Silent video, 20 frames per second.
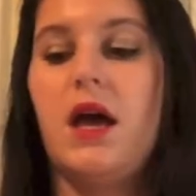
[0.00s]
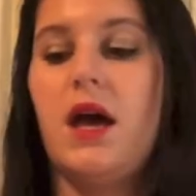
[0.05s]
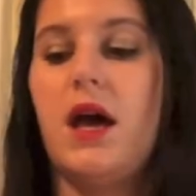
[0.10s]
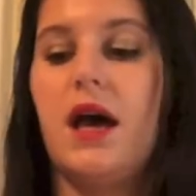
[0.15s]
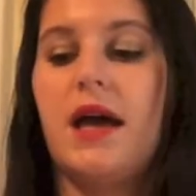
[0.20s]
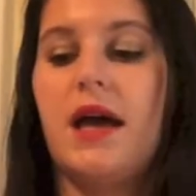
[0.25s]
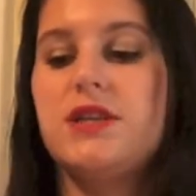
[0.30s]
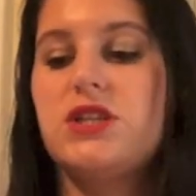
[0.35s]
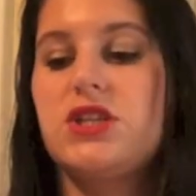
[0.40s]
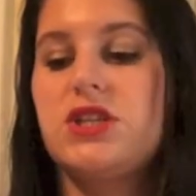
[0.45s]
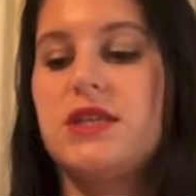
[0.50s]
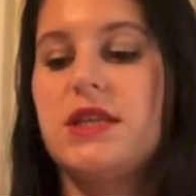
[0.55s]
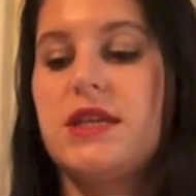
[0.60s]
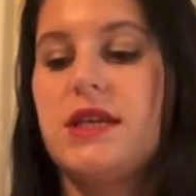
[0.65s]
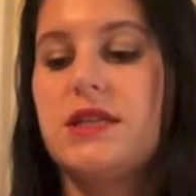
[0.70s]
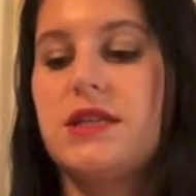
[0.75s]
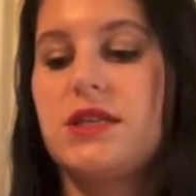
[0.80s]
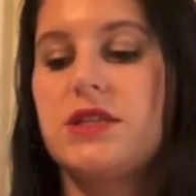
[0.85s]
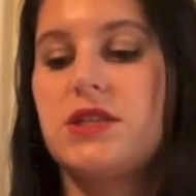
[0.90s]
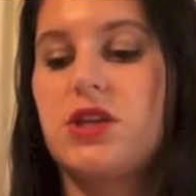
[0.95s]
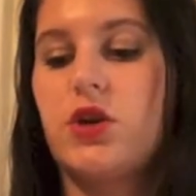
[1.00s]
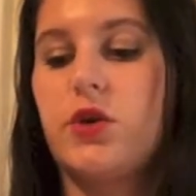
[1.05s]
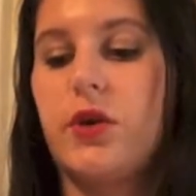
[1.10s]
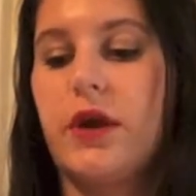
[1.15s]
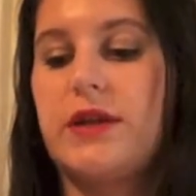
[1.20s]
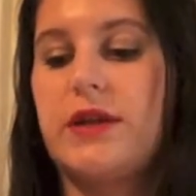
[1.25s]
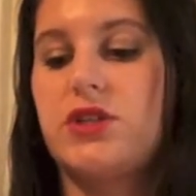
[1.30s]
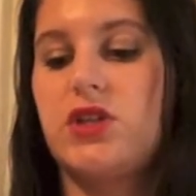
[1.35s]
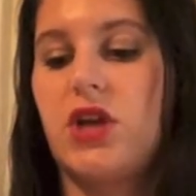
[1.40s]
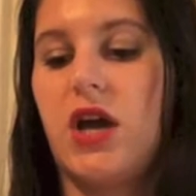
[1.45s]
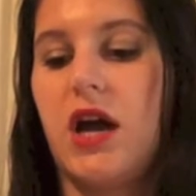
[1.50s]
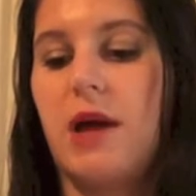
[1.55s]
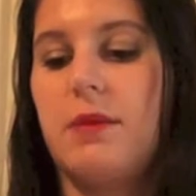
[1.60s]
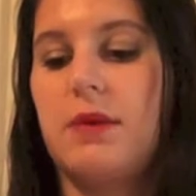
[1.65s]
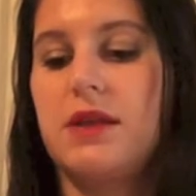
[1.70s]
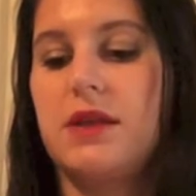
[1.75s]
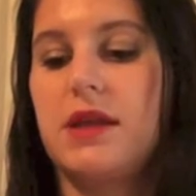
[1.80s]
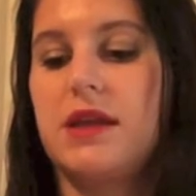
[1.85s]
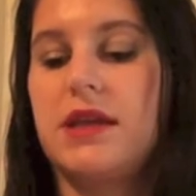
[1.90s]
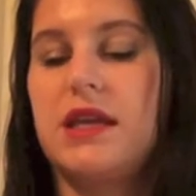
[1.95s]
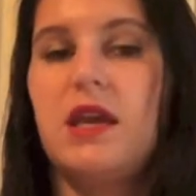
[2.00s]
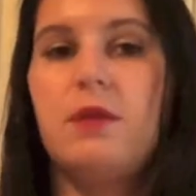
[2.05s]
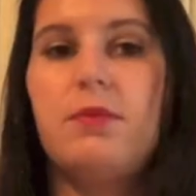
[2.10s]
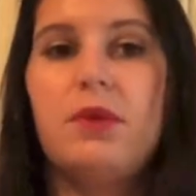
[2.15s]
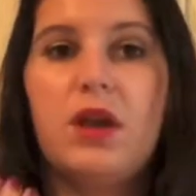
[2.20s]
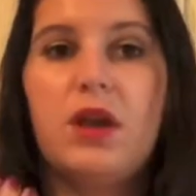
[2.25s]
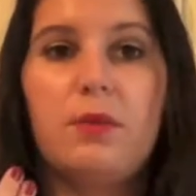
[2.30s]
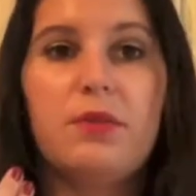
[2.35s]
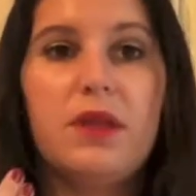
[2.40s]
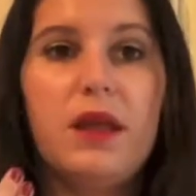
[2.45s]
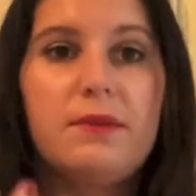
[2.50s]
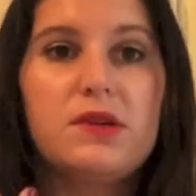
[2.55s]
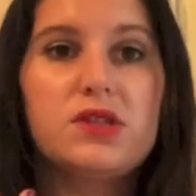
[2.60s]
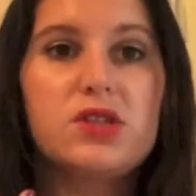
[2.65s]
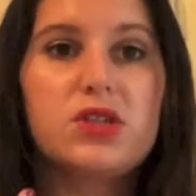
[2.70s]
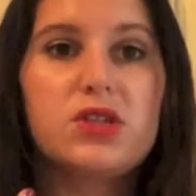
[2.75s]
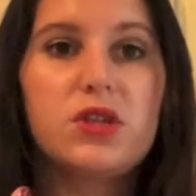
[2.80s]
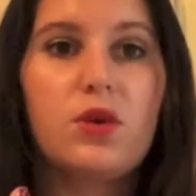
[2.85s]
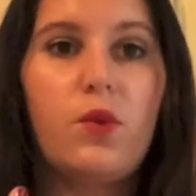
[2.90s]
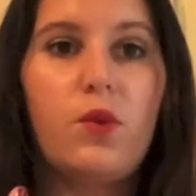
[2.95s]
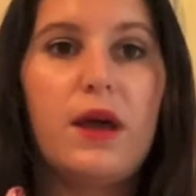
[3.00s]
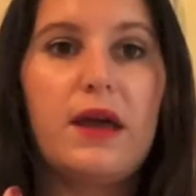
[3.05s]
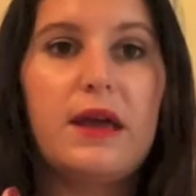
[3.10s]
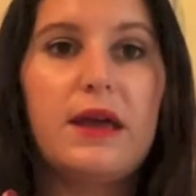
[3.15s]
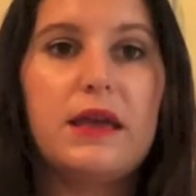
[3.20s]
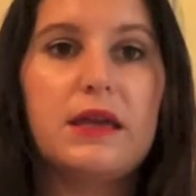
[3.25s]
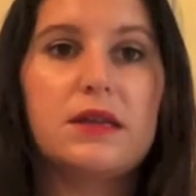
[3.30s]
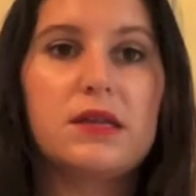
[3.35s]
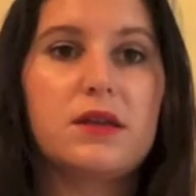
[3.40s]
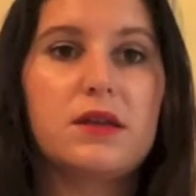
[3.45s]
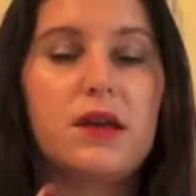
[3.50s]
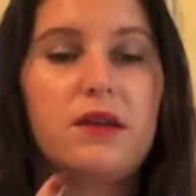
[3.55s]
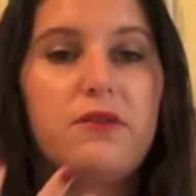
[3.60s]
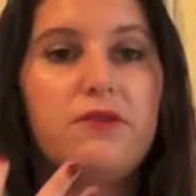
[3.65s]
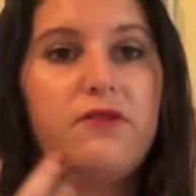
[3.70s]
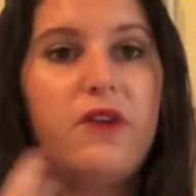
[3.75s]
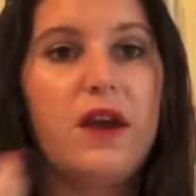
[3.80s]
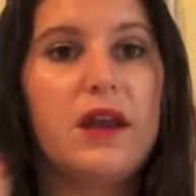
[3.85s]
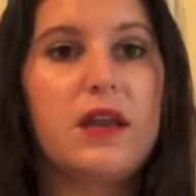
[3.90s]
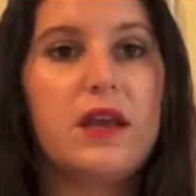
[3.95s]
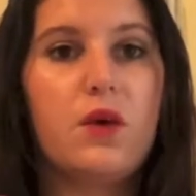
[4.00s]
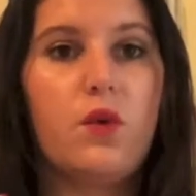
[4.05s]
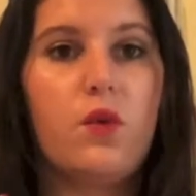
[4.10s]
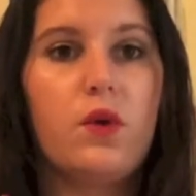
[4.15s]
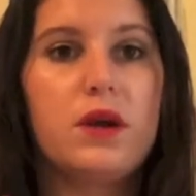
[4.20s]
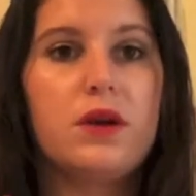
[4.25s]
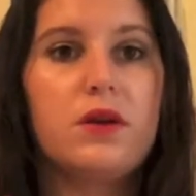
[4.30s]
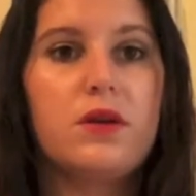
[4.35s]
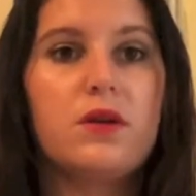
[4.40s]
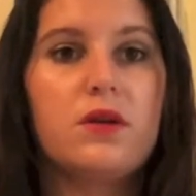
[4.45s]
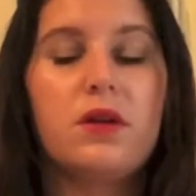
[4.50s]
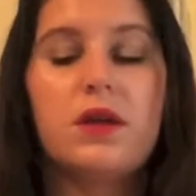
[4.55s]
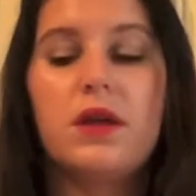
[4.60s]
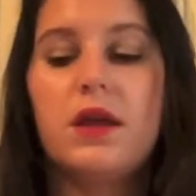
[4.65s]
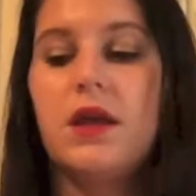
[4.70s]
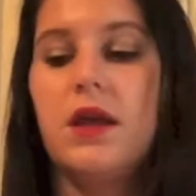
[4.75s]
I just think it does a great job at like keeping your blemishes away and fighting oil.